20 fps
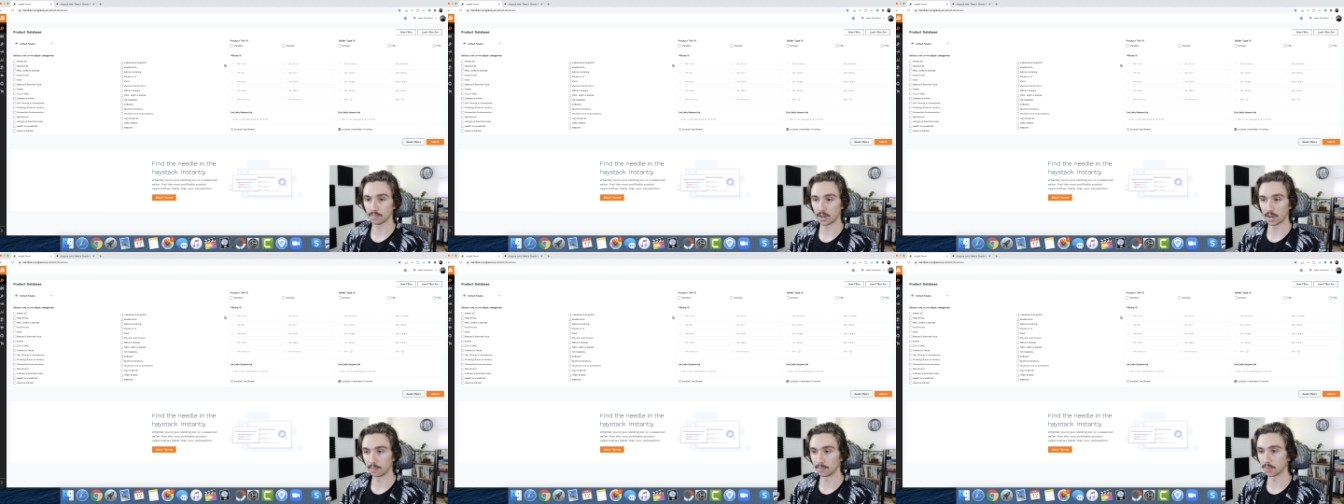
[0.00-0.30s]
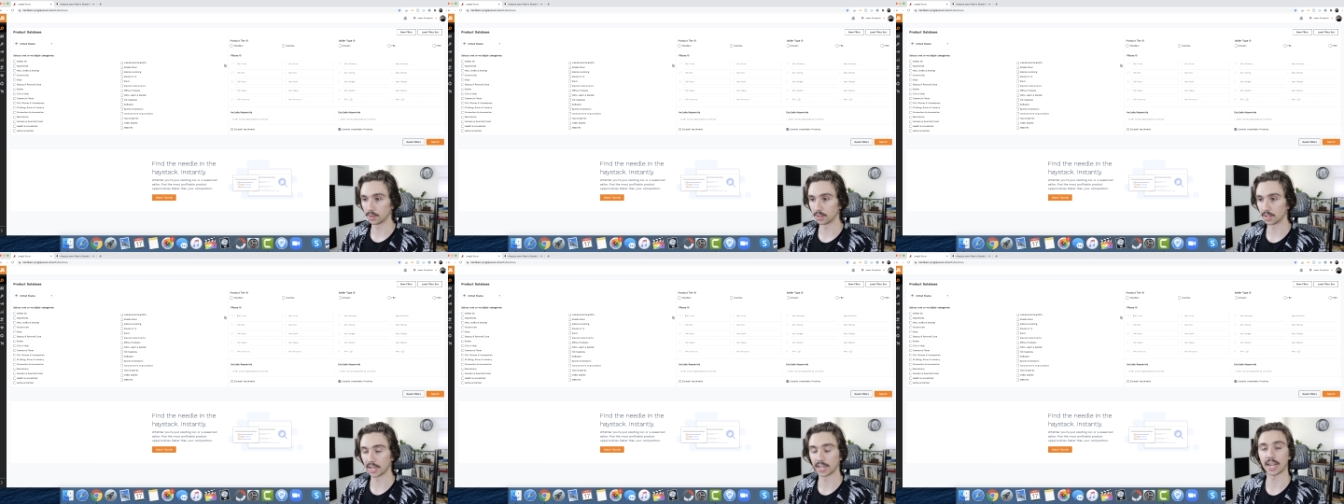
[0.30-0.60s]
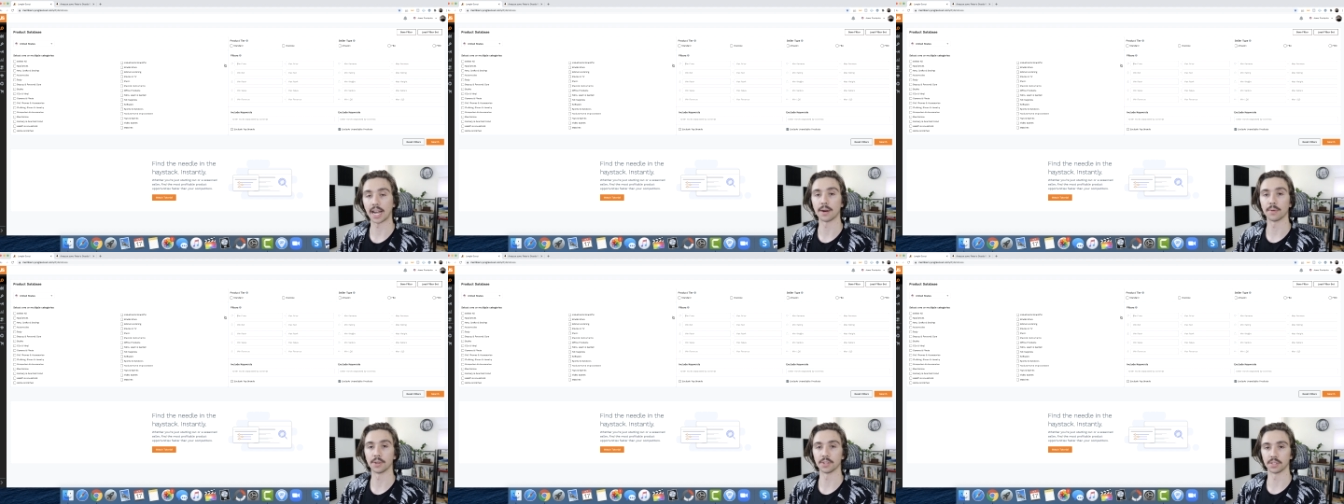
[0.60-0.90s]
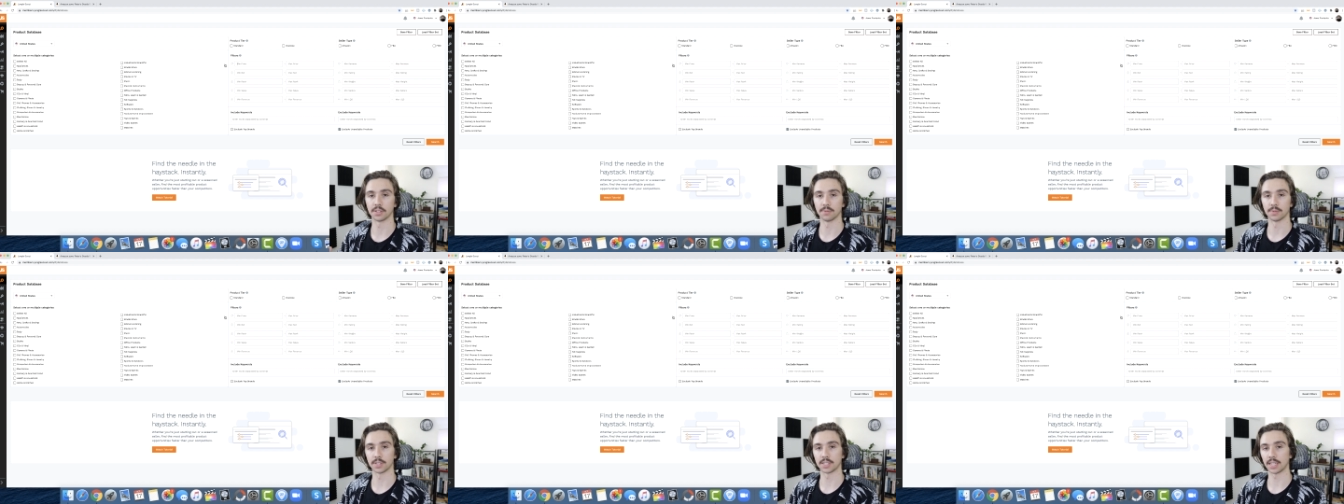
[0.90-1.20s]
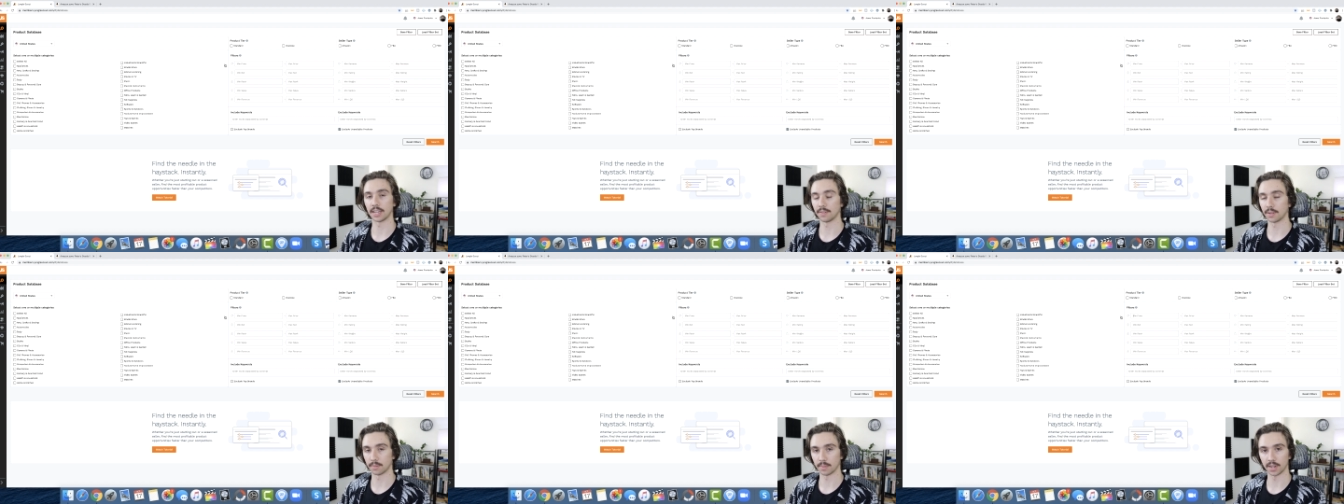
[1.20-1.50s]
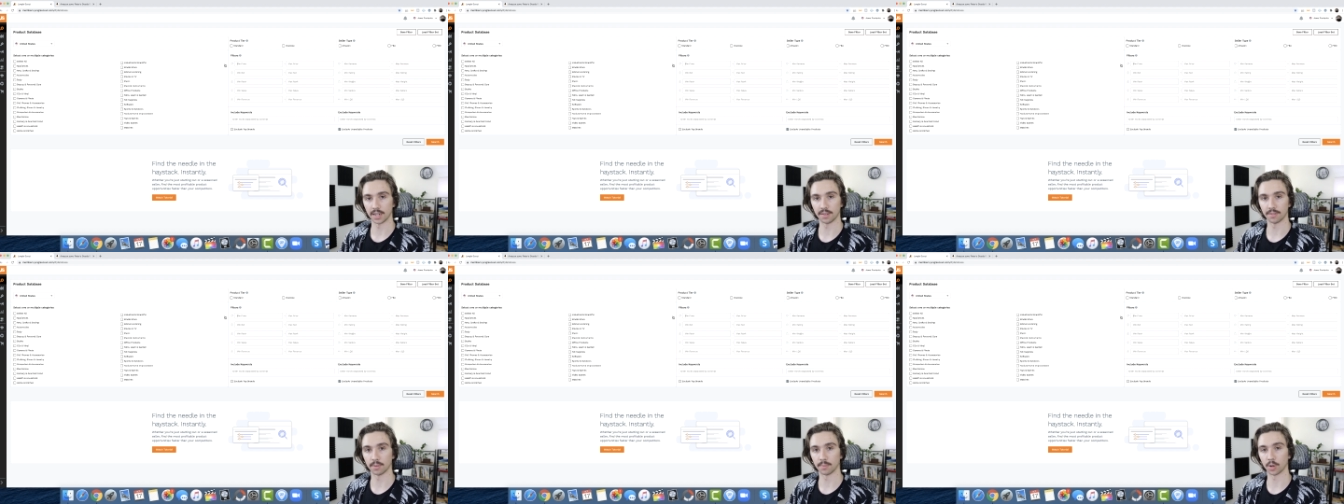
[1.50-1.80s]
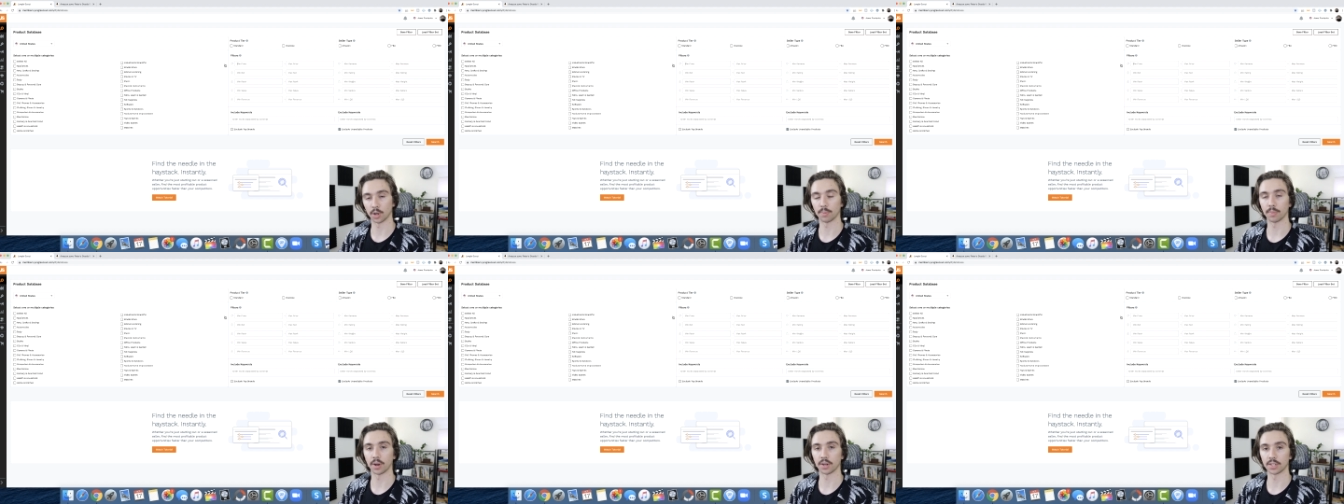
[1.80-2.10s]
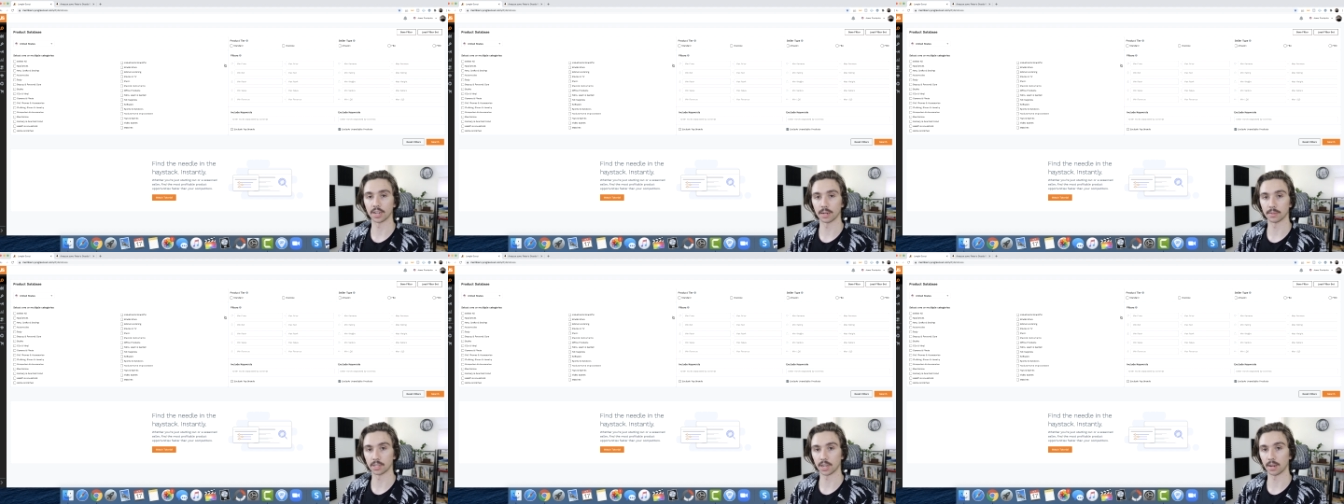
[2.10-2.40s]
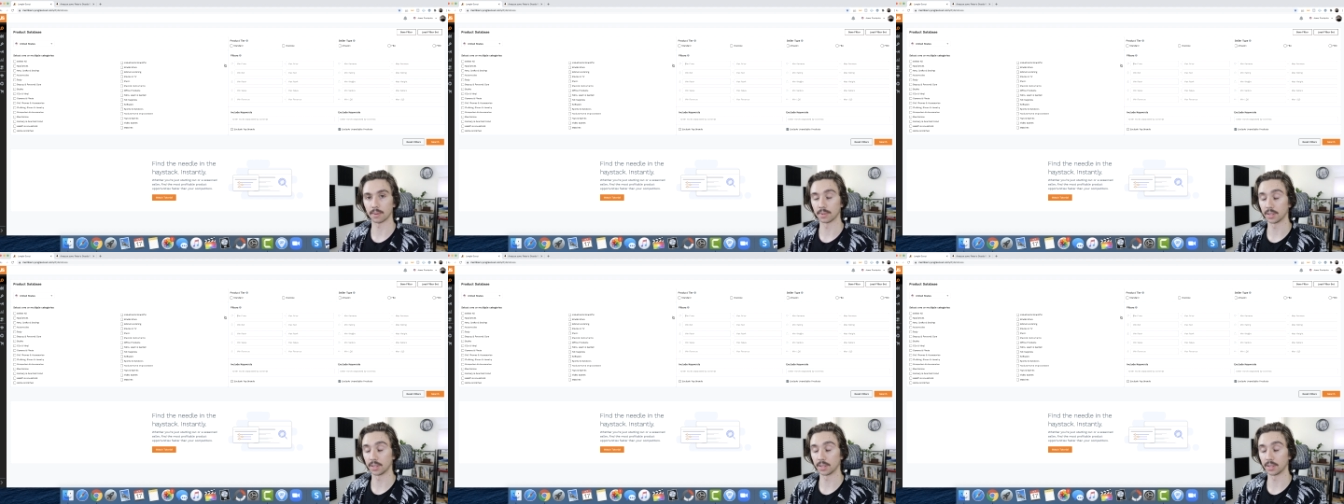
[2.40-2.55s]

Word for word: humble like I was and was saving money from her part time job